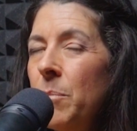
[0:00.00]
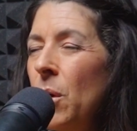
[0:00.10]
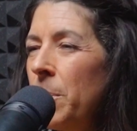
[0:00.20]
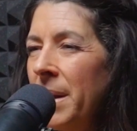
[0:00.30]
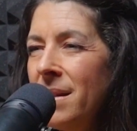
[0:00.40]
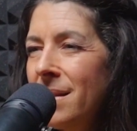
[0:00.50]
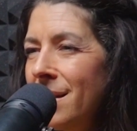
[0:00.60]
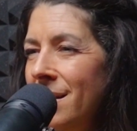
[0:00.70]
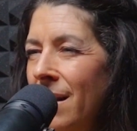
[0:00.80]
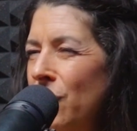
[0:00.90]

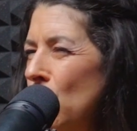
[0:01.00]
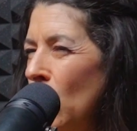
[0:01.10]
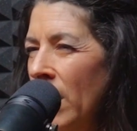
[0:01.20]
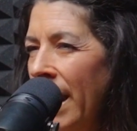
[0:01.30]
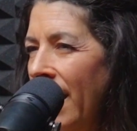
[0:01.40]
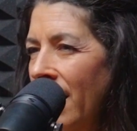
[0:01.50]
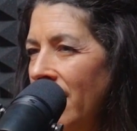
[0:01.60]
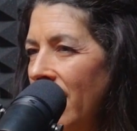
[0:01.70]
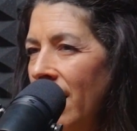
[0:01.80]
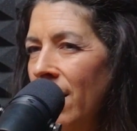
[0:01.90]
purpose, of
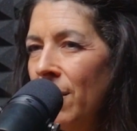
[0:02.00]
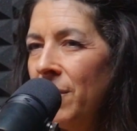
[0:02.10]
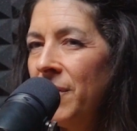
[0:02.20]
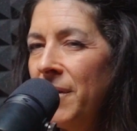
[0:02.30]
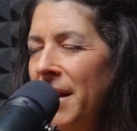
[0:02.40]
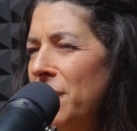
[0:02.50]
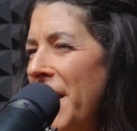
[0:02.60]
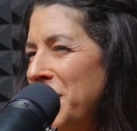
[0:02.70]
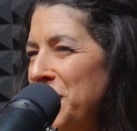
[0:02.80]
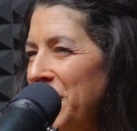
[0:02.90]
joy, of
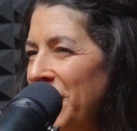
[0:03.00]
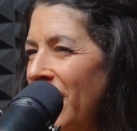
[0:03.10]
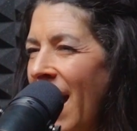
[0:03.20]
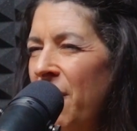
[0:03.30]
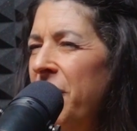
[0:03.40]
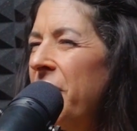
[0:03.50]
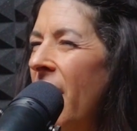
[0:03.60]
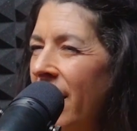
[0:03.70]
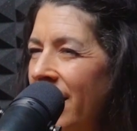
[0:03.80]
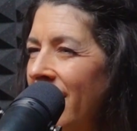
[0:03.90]
adventure, have
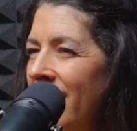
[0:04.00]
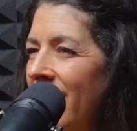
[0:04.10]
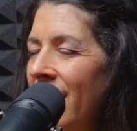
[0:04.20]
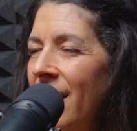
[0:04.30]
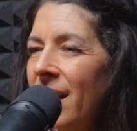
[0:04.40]
fun,